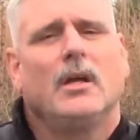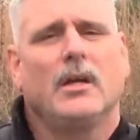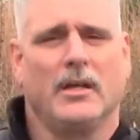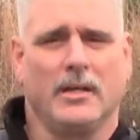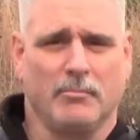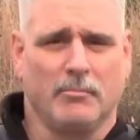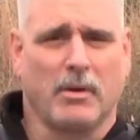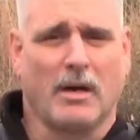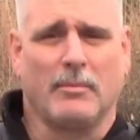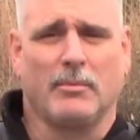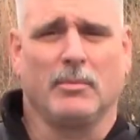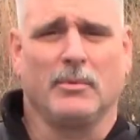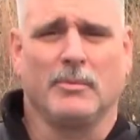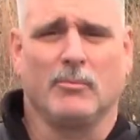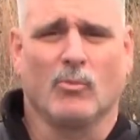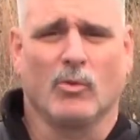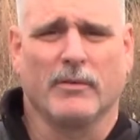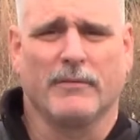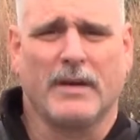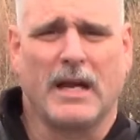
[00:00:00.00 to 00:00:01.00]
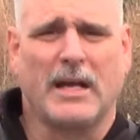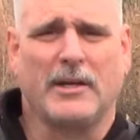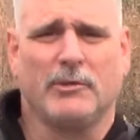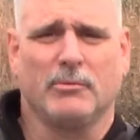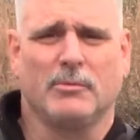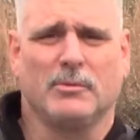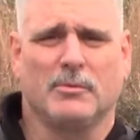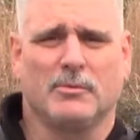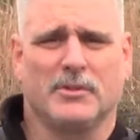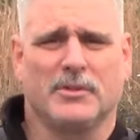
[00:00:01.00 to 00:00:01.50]
and probably more
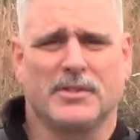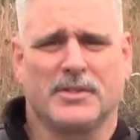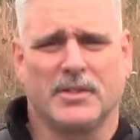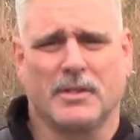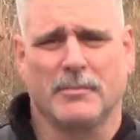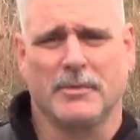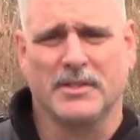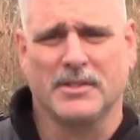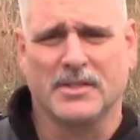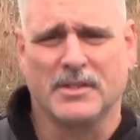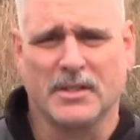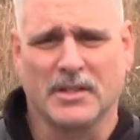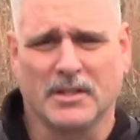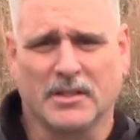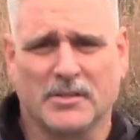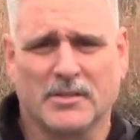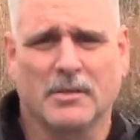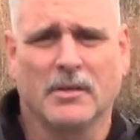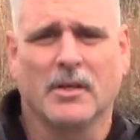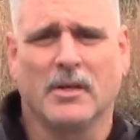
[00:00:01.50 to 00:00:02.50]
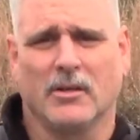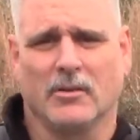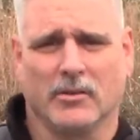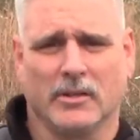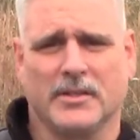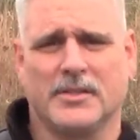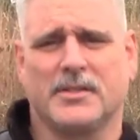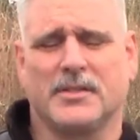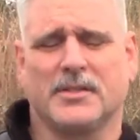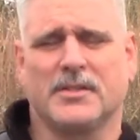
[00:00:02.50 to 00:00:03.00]
valuable in some instances.
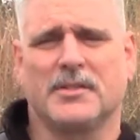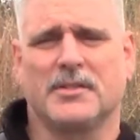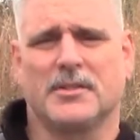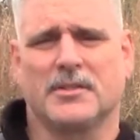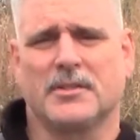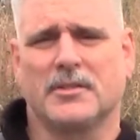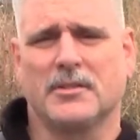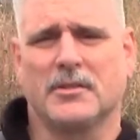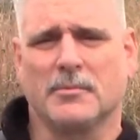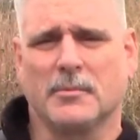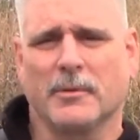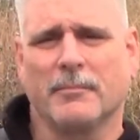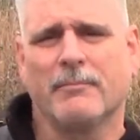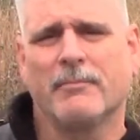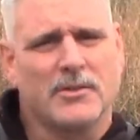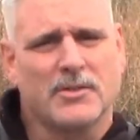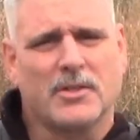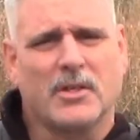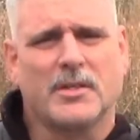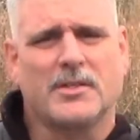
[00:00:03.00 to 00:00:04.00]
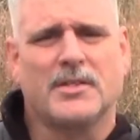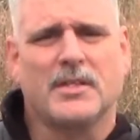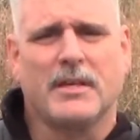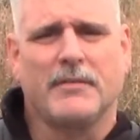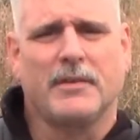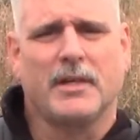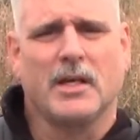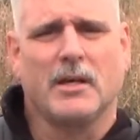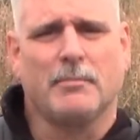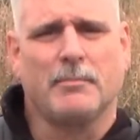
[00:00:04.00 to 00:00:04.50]
Start
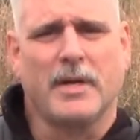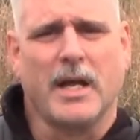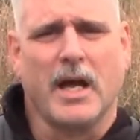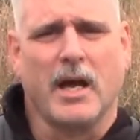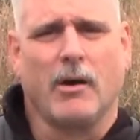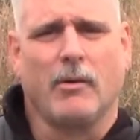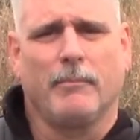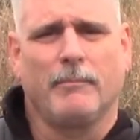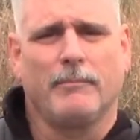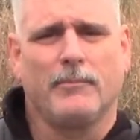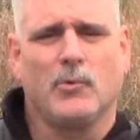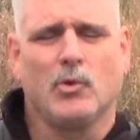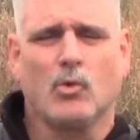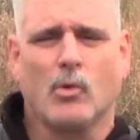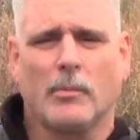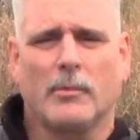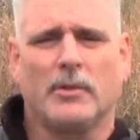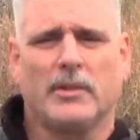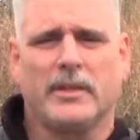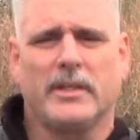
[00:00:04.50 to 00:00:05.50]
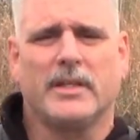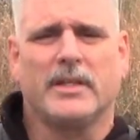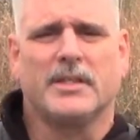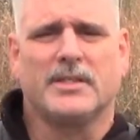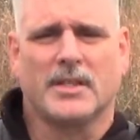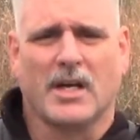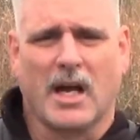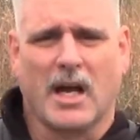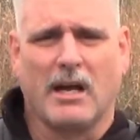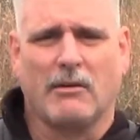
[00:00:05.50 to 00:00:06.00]
saving up now. Normally,
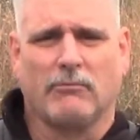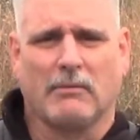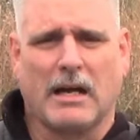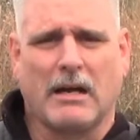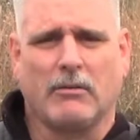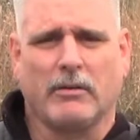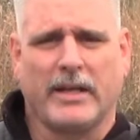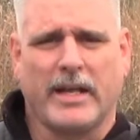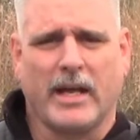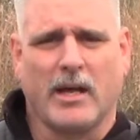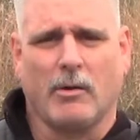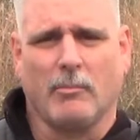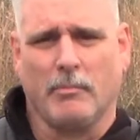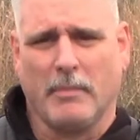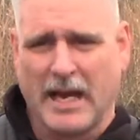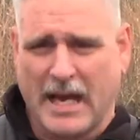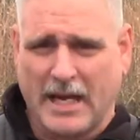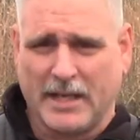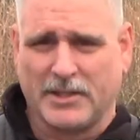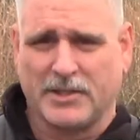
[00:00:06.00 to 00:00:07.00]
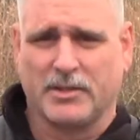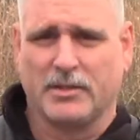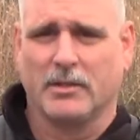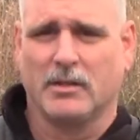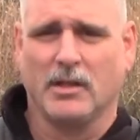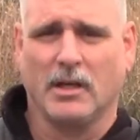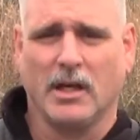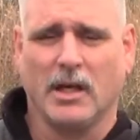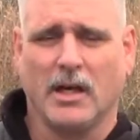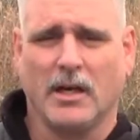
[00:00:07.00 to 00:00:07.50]
it's a high round count match.
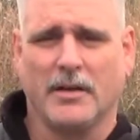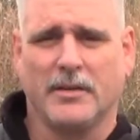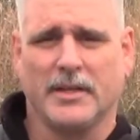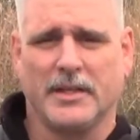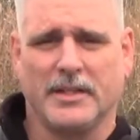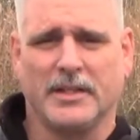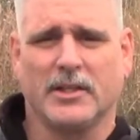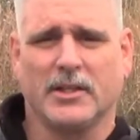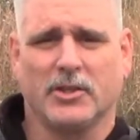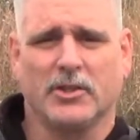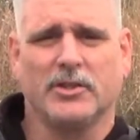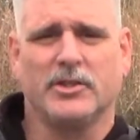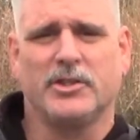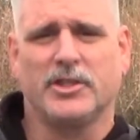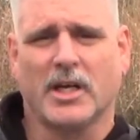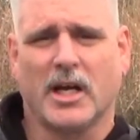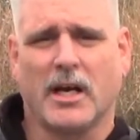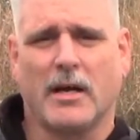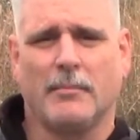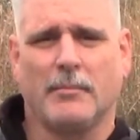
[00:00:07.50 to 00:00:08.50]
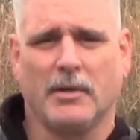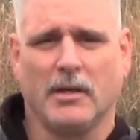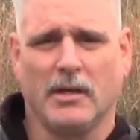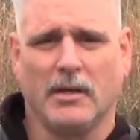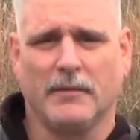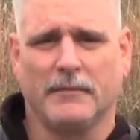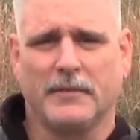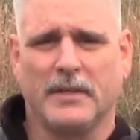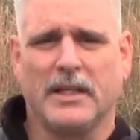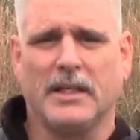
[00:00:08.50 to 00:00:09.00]
They did a good job
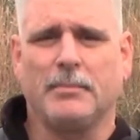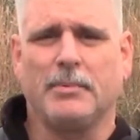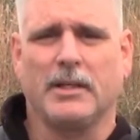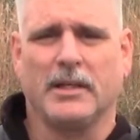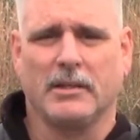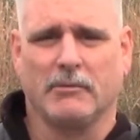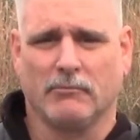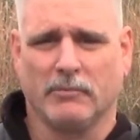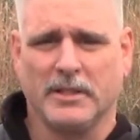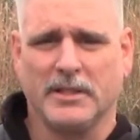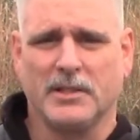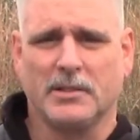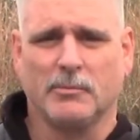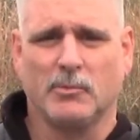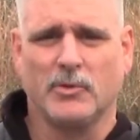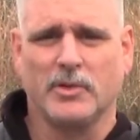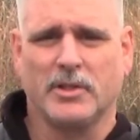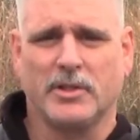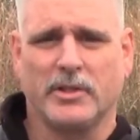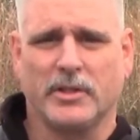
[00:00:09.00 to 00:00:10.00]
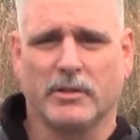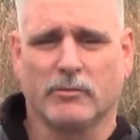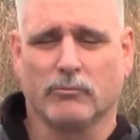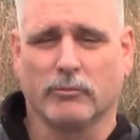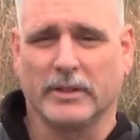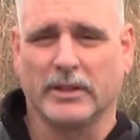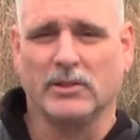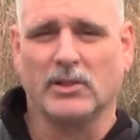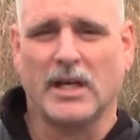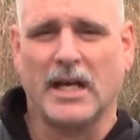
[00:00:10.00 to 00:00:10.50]
of keeping it reasonable this year,
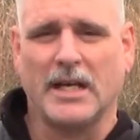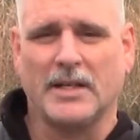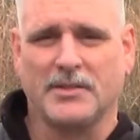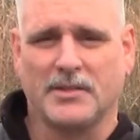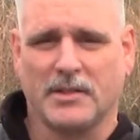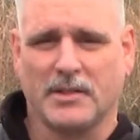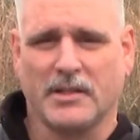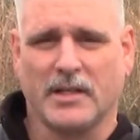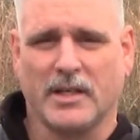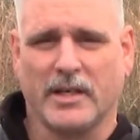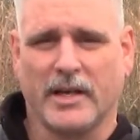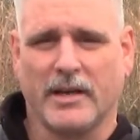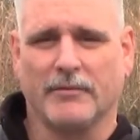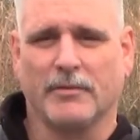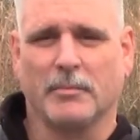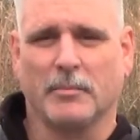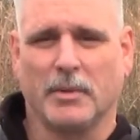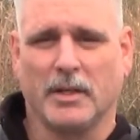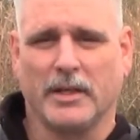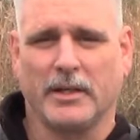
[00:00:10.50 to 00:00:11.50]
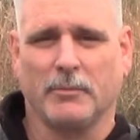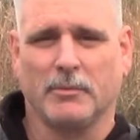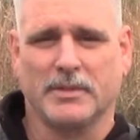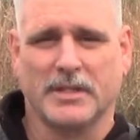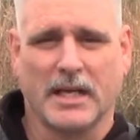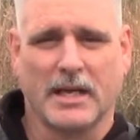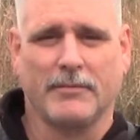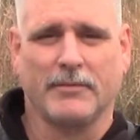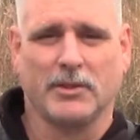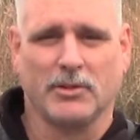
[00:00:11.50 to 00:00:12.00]
realizing that everybody was
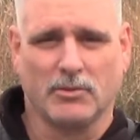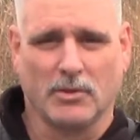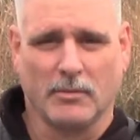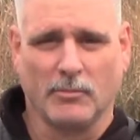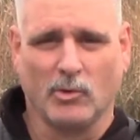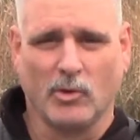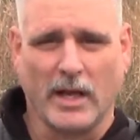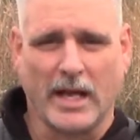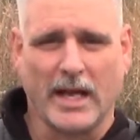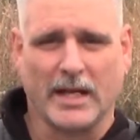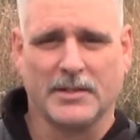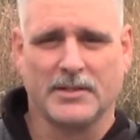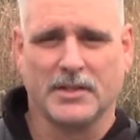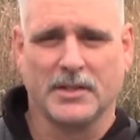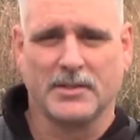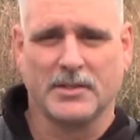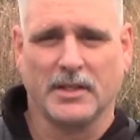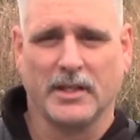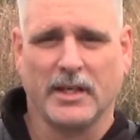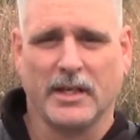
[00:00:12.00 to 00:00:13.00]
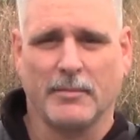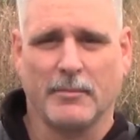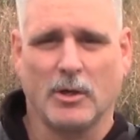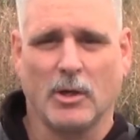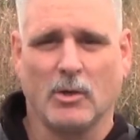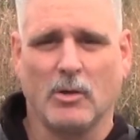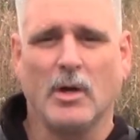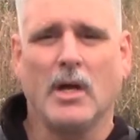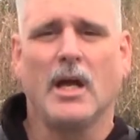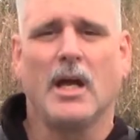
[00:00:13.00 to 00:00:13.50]
having trouble accessing
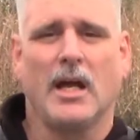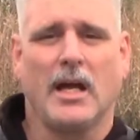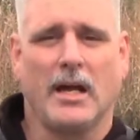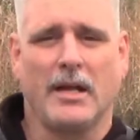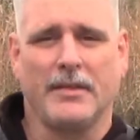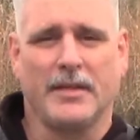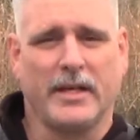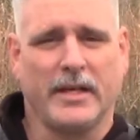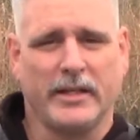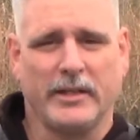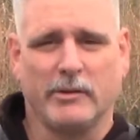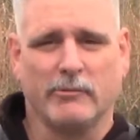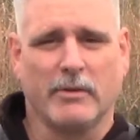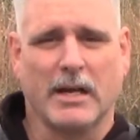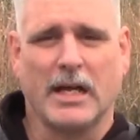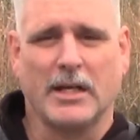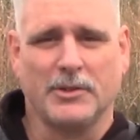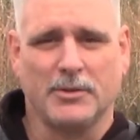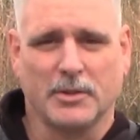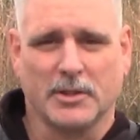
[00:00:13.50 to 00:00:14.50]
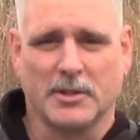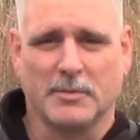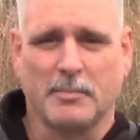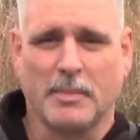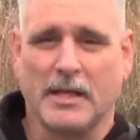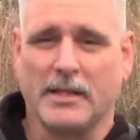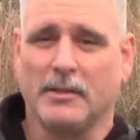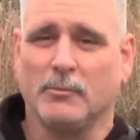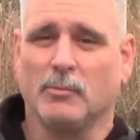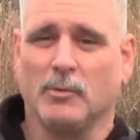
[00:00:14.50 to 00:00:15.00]
ammo and that any round you
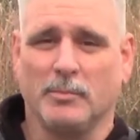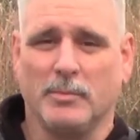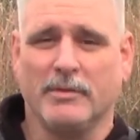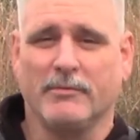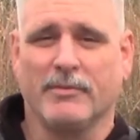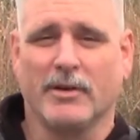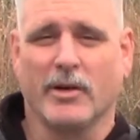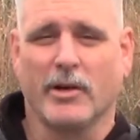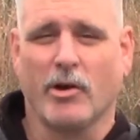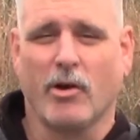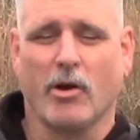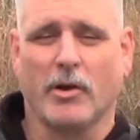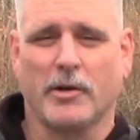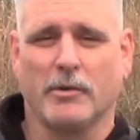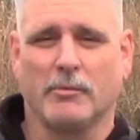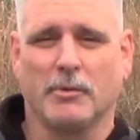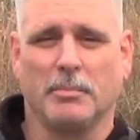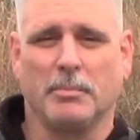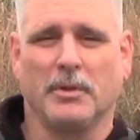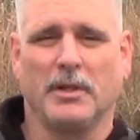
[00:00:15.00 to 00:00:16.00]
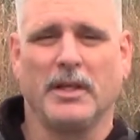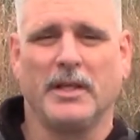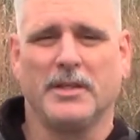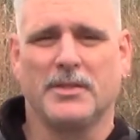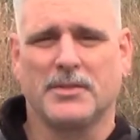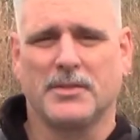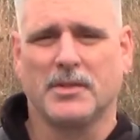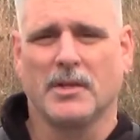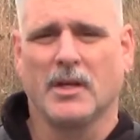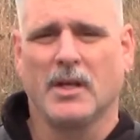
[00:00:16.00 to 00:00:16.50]
expended would be very hard to
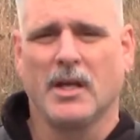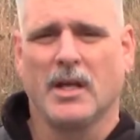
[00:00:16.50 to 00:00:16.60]
replace.